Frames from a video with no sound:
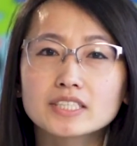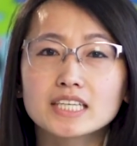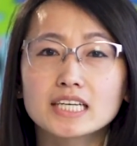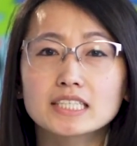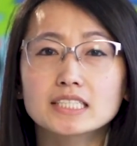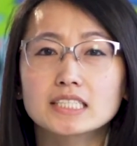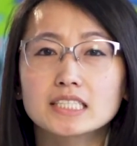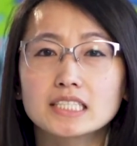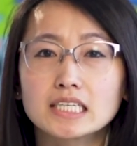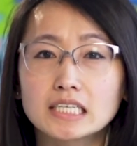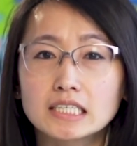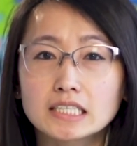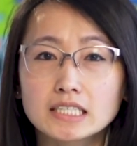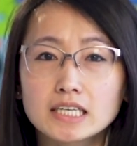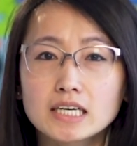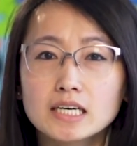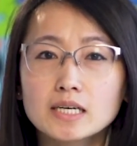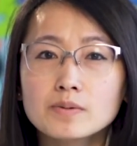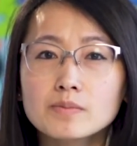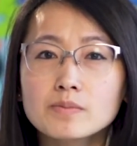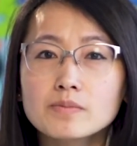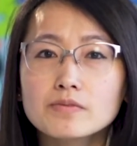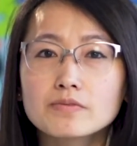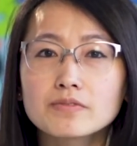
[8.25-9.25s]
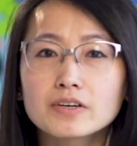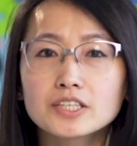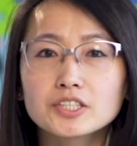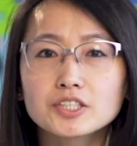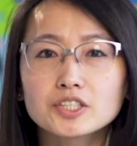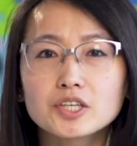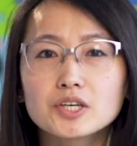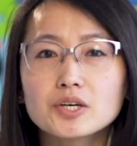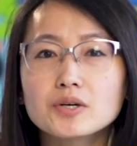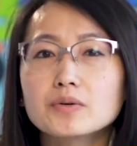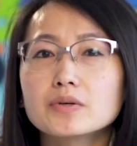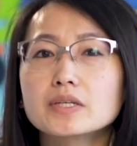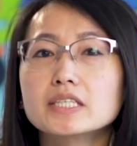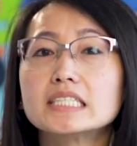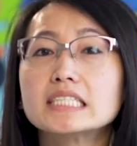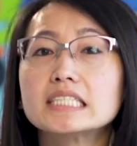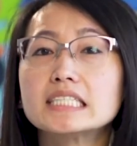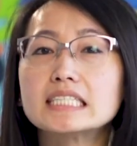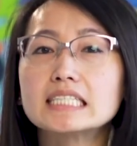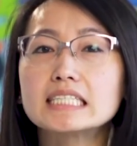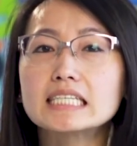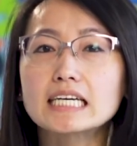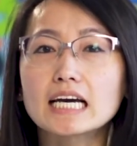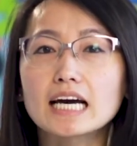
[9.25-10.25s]
debt-to-income ratio or
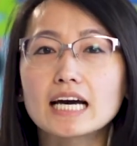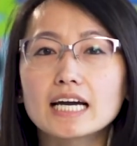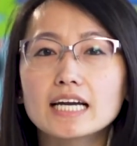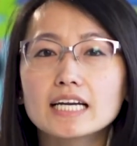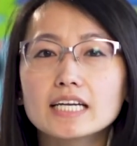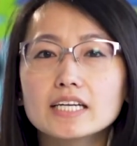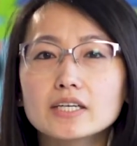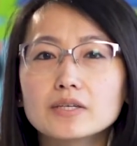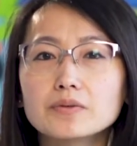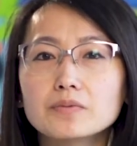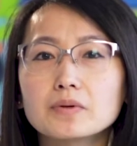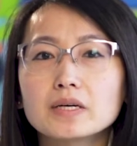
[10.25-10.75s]
DTI,